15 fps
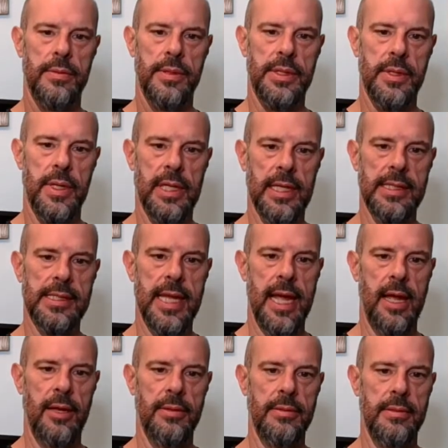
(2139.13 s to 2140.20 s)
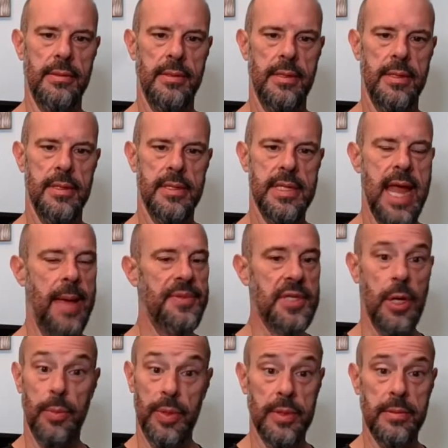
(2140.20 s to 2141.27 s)
So it clicks down, snaps
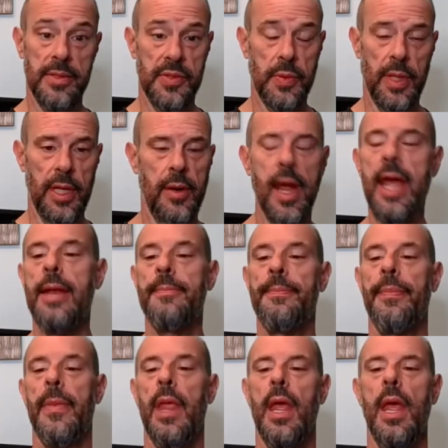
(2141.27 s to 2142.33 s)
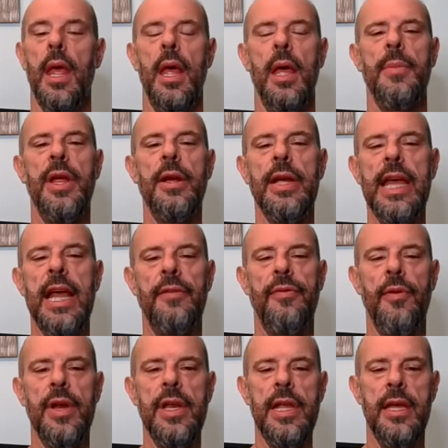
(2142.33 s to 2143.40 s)
open. It's really great. But here in
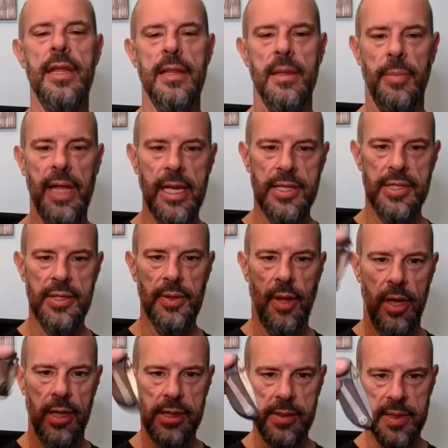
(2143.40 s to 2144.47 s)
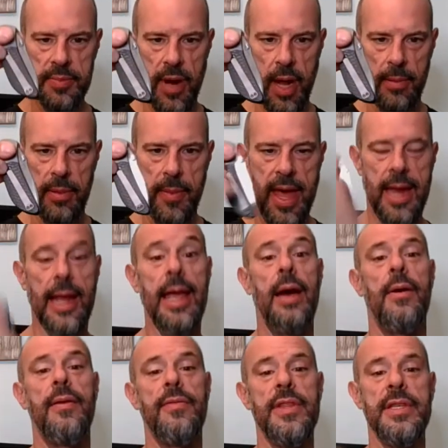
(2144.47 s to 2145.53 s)
California, the blade is too long, so it's problematic.
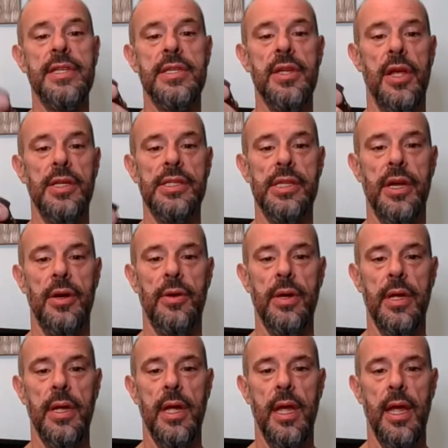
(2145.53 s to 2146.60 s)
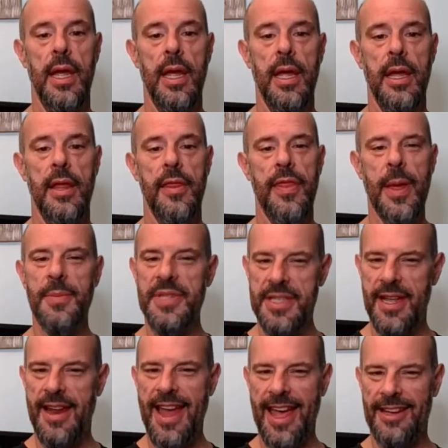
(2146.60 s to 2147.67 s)
However, this is also thumb
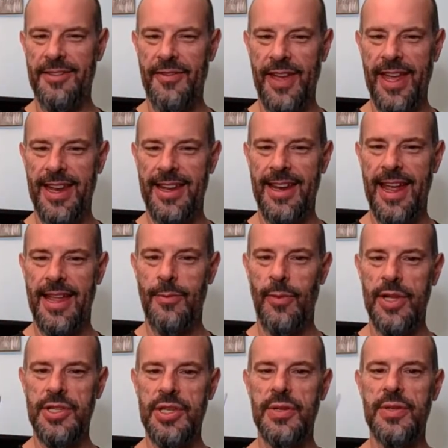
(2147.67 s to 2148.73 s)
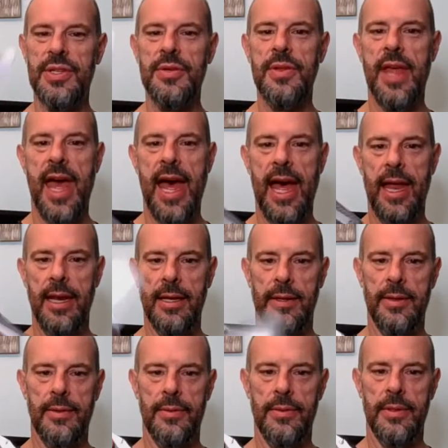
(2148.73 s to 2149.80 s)
stud activated. And once you do that,
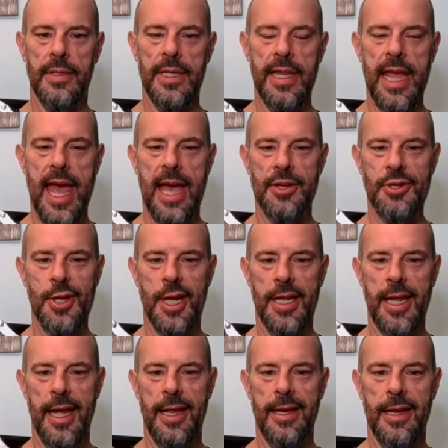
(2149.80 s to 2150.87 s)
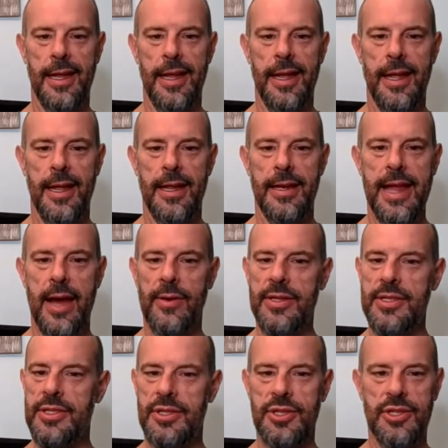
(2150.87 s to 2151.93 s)
look at the action on that. Now
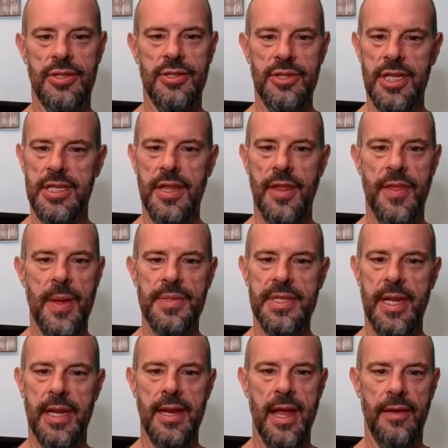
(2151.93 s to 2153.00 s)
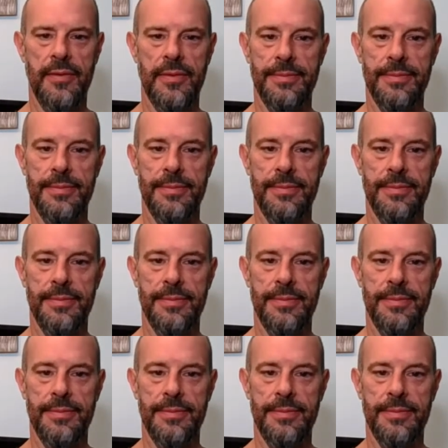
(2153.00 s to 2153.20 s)
it's just a thumb stud knife.